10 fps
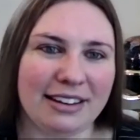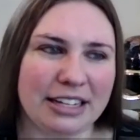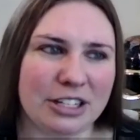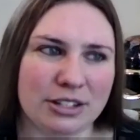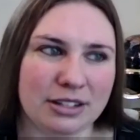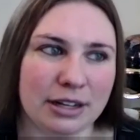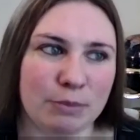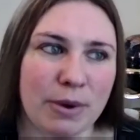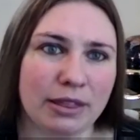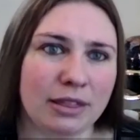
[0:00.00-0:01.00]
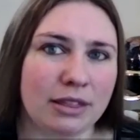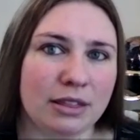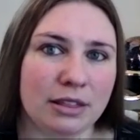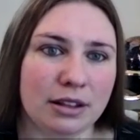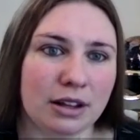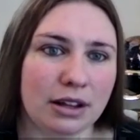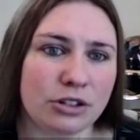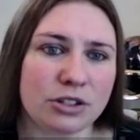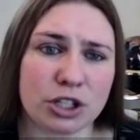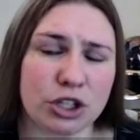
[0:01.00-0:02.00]
And it's been
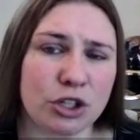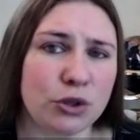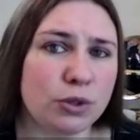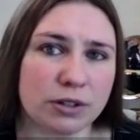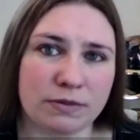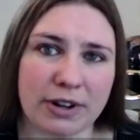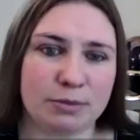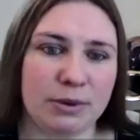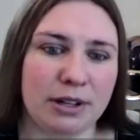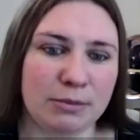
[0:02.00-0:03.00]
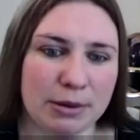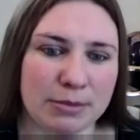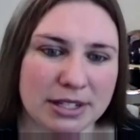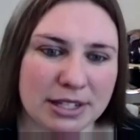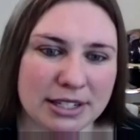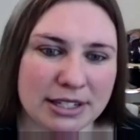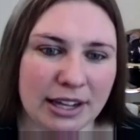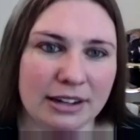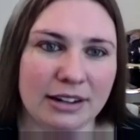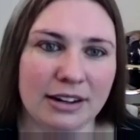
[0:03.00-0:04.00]
just a huge investment in my
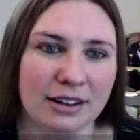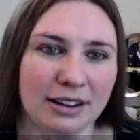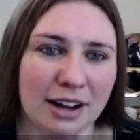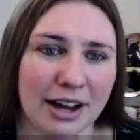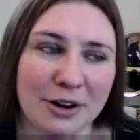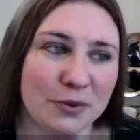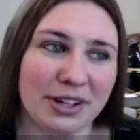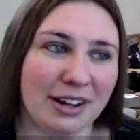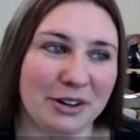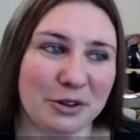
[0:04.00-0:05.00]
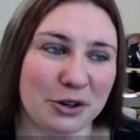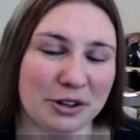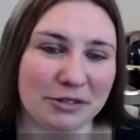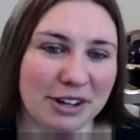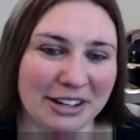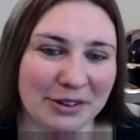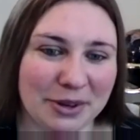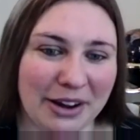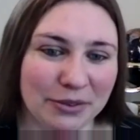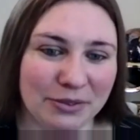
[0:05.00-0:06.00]
business. And I don't think I could have
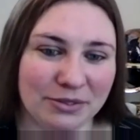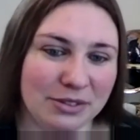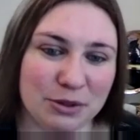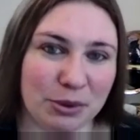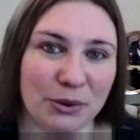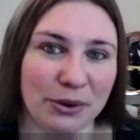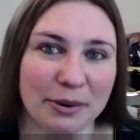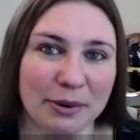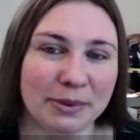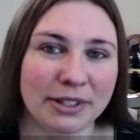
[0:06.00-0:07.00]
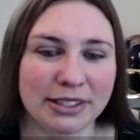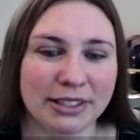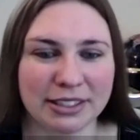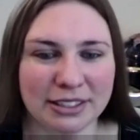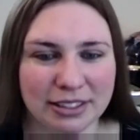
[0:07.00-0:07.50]
done it without this program.